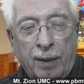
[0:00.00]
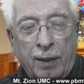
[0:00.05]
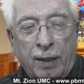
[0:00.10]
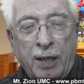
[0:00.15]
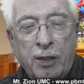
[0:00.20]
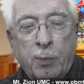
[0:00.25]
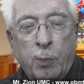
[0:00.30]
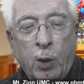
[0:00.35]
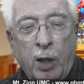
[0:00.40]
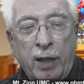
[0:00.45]

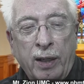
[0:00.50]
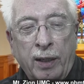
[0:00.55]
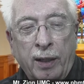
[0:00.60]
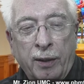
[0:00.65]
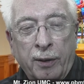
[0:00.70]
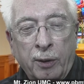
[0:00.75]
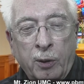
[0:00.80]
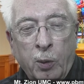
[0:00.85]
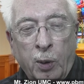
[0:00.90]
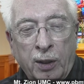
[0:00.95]
Let's pray
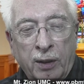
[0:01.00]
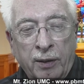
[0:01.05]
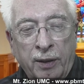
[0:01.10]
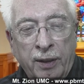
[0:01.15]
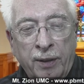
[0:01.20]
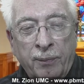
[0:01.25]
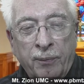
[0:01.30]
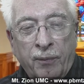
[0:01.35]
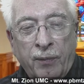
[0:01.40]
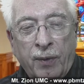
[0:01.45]
together
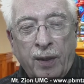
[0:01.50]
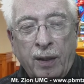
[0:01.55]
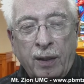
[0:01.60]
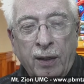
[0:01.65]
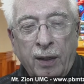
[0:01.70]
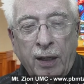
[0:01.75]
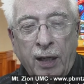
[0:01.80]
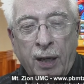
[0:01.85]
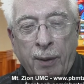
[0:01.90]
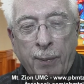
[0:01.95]
quickly.
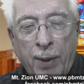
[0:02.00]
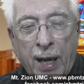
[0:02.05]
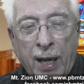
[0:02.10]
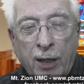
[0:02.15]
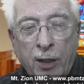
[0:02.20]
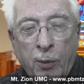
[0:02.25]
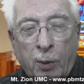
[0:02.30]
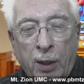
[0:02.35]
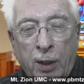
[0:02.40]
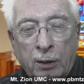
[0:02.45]

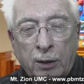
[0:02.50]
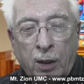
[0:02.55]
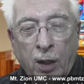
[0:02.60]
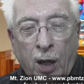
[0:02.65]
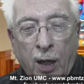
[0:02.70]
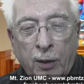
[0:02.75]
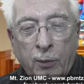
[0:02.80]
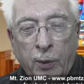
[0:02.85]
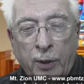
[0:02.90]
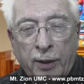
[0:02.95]
Emmanuel,
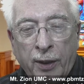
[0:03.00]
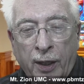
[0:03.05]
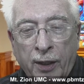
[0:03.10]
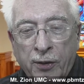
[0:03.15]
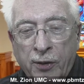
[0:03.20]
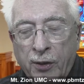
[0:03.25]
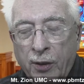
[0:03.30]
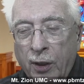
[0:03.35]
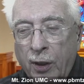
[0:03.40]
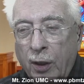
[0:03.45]
God with
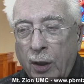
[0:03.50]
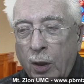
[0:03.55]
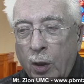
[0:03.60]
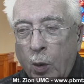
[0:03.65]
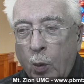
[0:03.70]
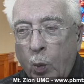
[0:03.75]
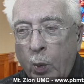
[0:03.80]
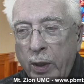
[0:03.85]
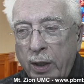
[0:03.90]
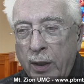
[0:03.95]
us,
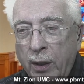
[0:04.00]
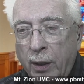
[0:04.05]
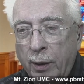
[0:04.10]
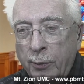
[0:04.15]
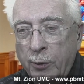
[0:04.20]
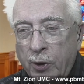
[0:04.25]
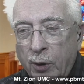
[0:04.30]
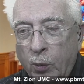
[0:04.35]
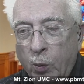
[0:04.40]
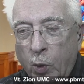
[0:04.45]
we
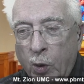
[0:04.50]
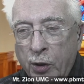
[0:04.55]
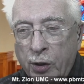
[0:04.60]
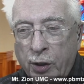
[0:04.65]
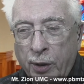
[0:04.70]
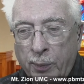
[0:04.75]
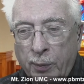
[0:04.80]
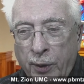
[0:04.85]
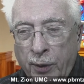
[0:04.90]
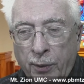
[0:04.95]
come to
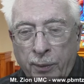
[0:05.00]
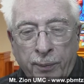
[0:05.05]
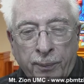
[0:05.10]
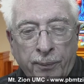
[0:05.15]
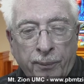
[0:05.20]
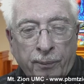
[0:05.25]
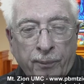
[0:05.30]
worship you.